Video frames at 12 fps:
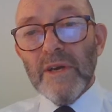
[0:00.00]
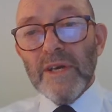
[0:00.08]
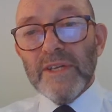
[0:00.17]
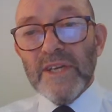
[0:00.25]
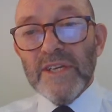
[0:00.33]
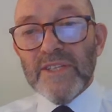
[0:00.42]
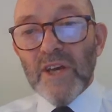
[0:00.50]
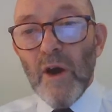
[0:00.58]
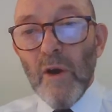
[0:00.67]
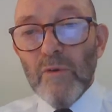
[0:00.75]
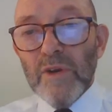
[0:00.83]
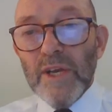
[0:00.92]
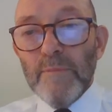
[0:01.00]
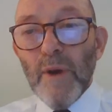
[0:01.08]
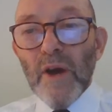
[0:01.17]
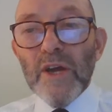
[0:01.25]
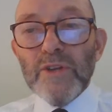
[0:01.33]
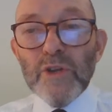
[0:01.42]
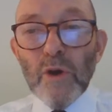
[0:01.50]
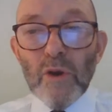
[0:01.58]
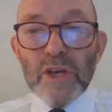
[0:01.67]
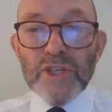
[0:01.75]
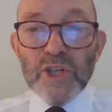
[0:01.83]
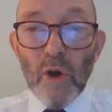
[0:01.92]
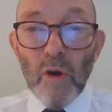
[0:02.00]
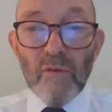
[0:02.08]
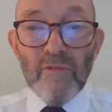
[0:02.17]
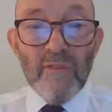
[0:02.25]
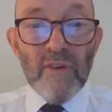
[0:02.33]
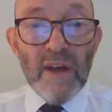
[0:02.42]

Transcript: It is only by a knowledge of